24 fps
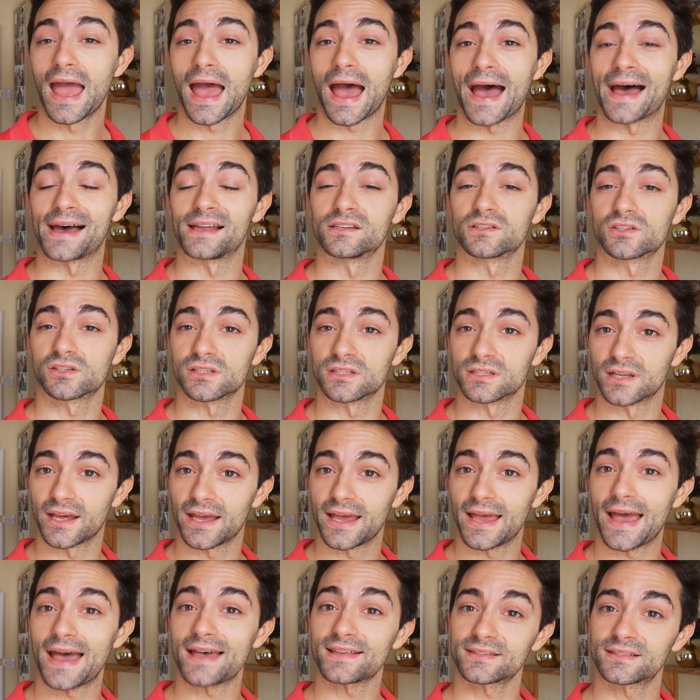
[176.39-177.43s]
and an
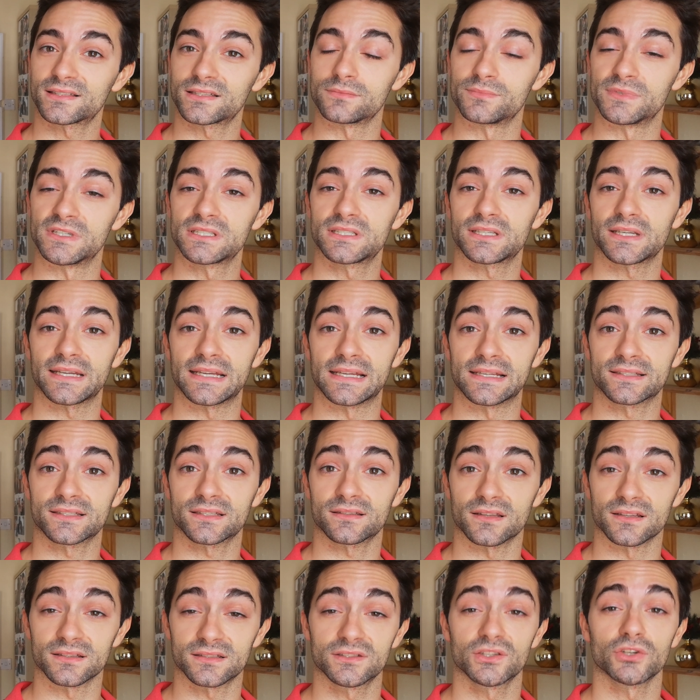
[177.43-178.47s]
estimate is
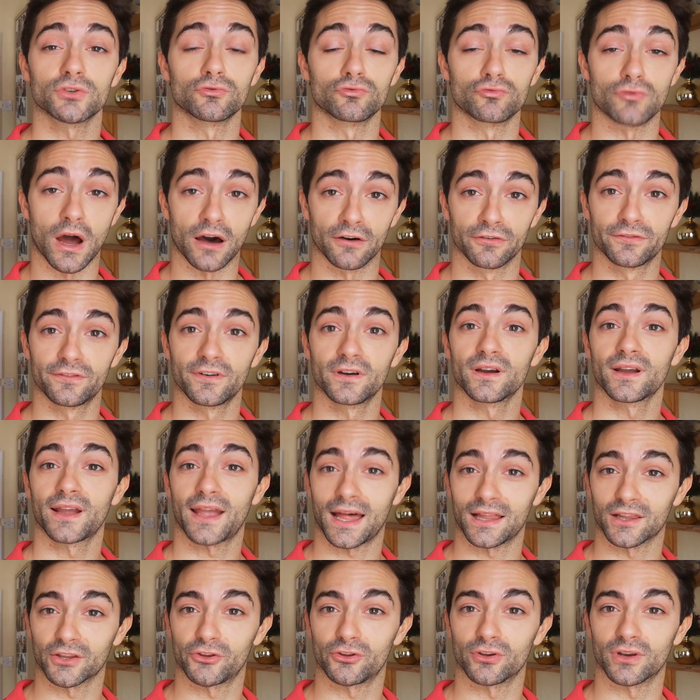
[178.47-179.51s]
this rough
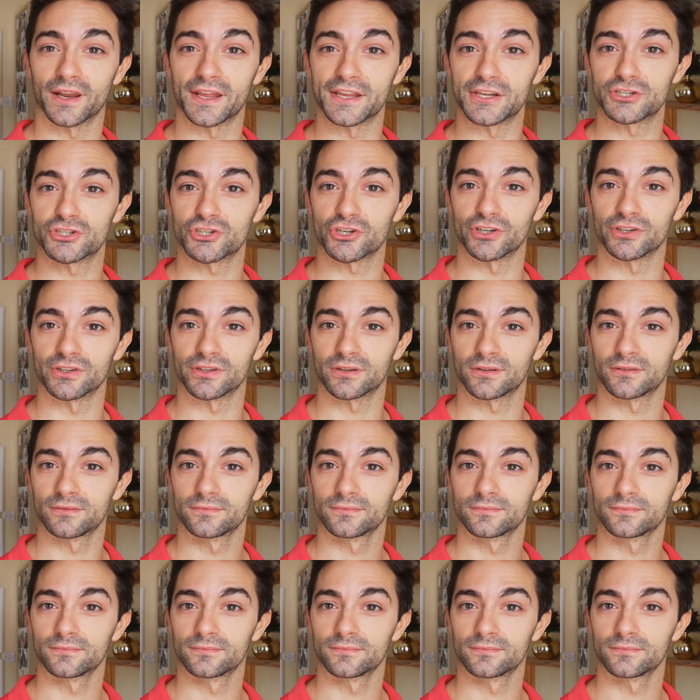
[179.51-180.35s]
calculation.